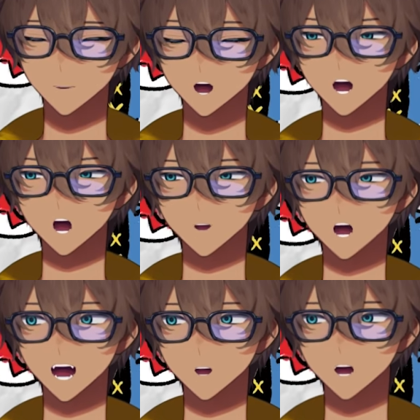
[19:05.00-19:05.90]

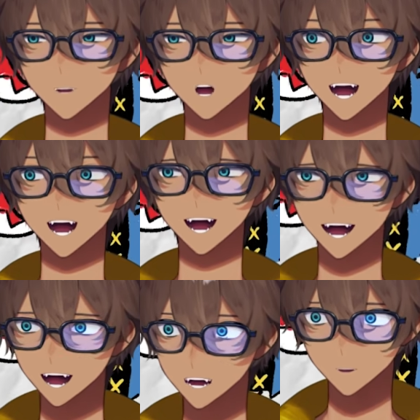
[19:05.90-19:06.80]
Puss-pounding patty
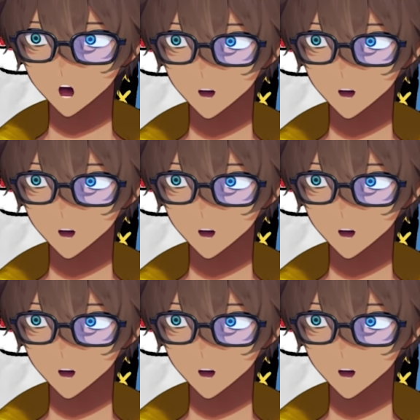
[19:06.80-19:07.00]
cake. All